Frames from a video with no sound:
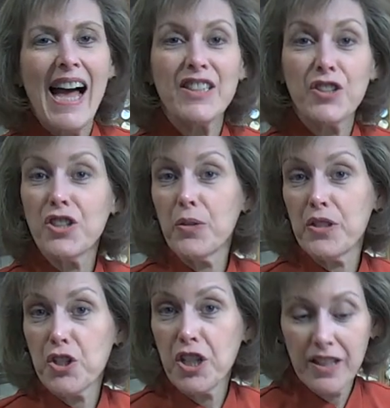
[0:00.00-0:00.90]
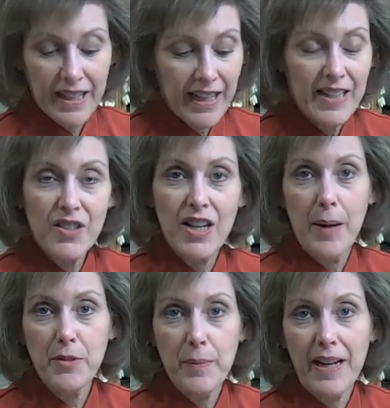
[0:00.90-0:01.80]
As our dough is chilling, it's
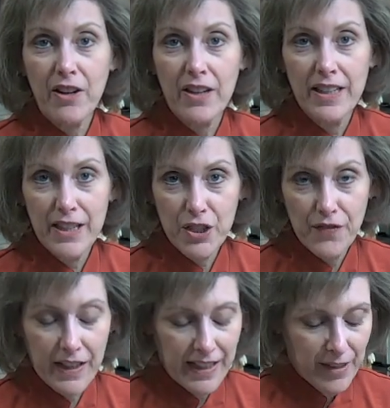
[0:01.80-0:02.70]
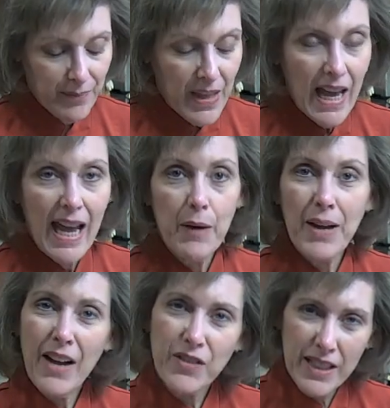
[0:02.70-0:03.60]
time to make our ganache filling. And
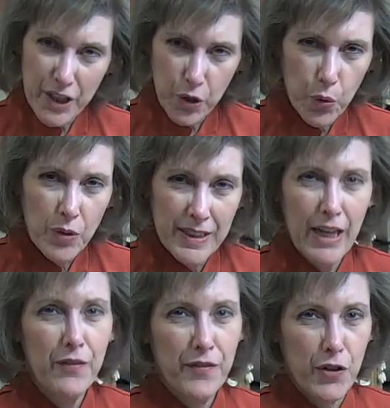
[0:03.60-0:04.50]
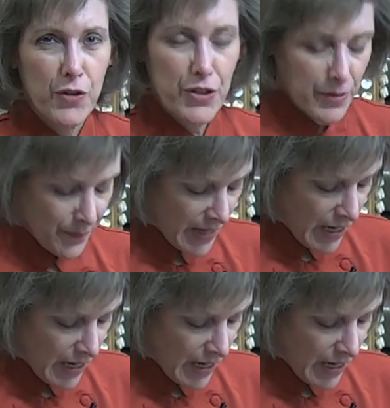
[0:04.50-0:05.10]
we have to let it cool down first.